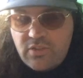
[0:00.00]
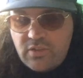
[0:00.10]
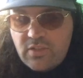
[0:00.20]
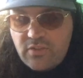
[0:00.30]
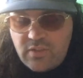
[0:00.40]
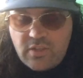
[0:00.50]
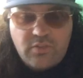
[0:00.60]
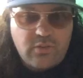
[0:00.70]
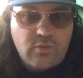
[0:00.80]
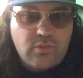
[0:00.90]

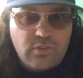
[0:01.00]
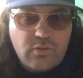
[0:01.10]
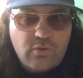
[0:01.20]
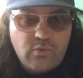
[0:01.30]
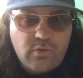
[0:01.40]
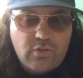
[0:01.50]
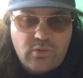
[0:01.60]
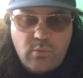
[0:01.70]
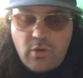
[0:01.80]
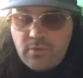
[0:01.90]
the good
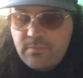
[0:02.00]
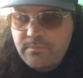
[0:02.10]
original one.